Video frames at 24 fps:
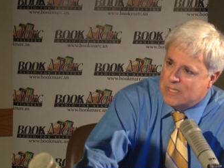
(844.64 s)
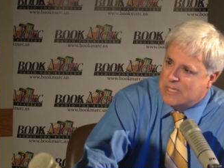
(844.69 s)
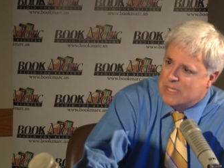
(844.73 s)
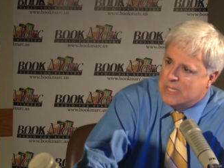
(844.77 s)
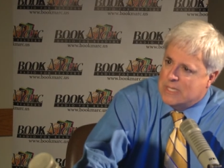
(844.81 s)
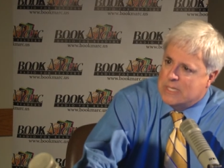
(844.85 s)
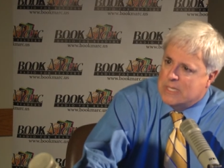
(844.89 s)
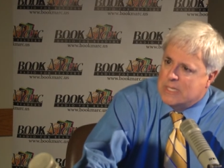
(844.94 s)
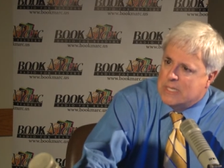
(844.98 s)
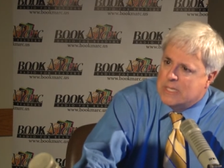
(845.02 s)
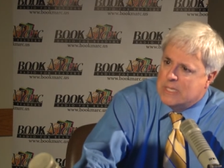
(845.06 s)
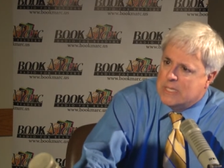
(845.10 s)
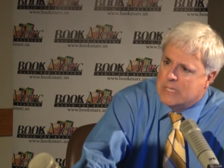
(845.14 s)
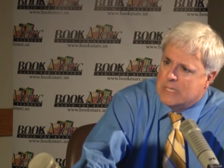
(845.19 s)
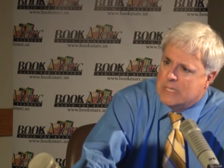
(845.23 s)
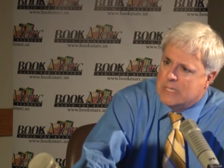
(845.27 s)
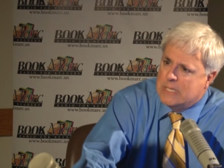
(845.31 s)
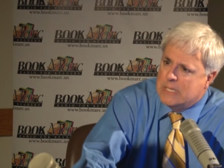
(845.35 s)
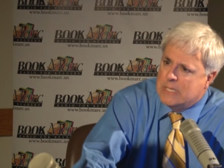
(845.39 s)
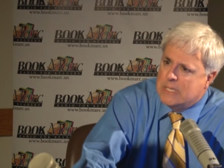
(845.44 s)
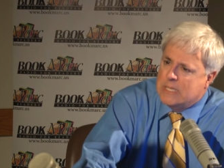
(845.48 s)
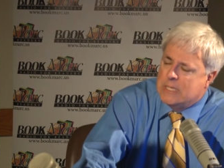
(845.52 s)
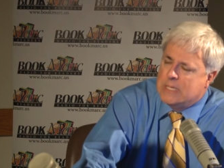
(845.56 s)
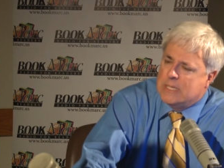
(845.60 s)
have never been
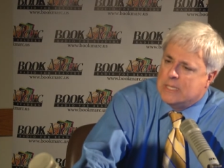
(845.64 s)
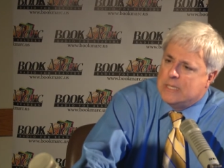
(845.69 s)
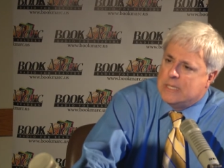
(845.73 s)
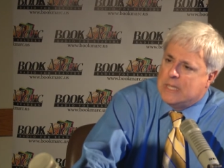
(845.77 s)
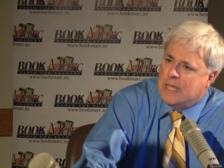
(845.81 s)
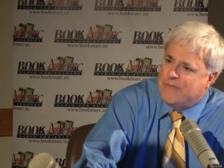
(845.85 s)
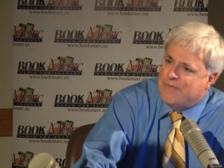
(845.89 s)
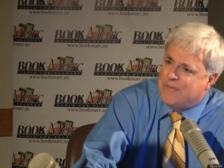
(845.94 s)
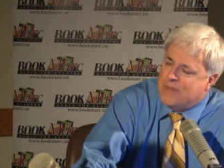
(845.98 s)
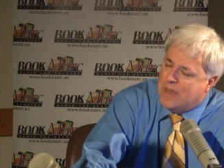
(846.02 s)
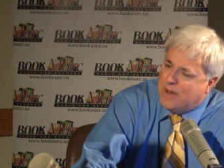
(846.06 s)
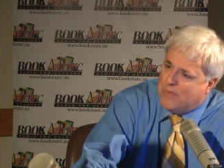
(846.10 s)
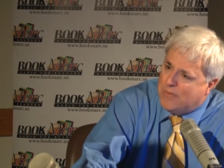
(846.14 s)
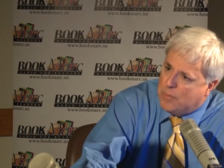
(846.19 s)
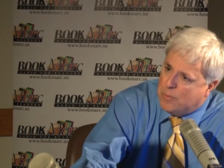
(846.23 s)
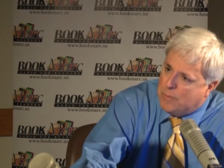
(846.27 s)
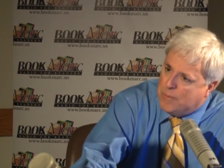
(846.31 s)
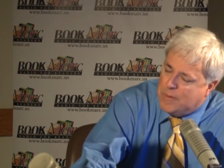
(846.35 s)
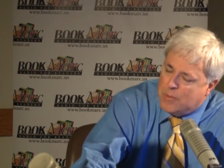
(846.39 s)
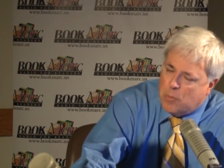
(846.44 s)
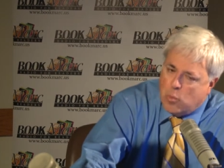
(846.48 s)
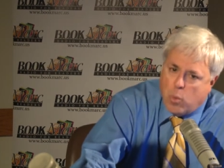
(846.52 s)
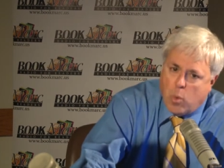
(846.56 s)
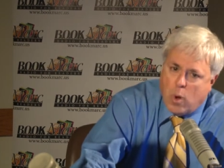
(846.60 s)
busier. They've never.
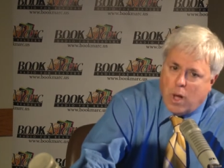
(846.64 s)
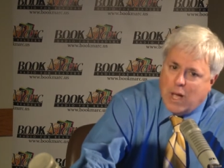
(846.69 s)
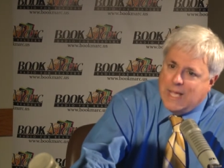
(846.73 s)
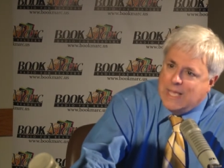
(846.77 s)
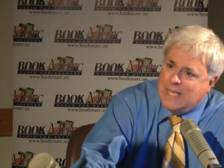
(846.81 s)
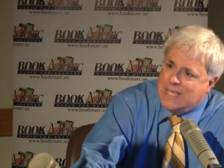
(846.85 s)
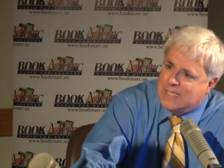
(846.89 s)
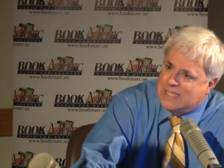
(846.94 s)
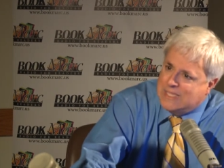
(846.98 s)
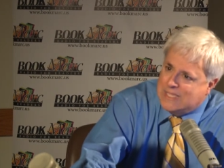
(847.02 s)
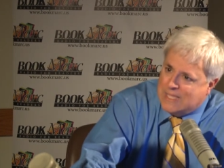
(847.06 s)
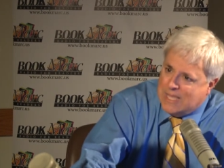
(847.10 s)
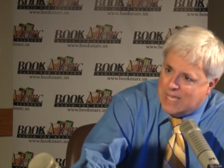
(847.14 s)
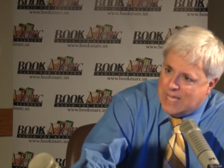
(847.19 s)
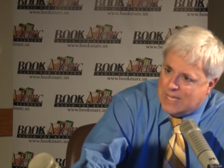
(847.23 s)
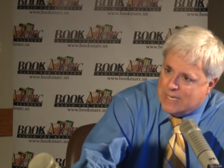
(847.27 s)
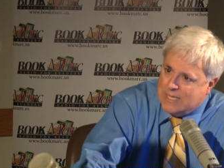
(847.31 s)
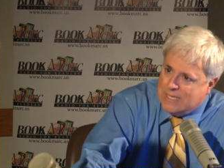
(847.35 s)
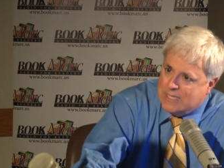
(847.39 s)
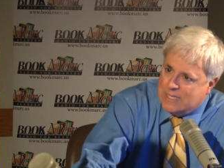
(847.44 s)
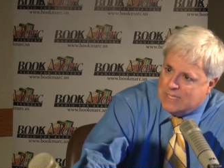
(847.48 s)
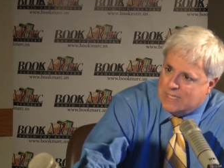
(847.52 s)
Why is that?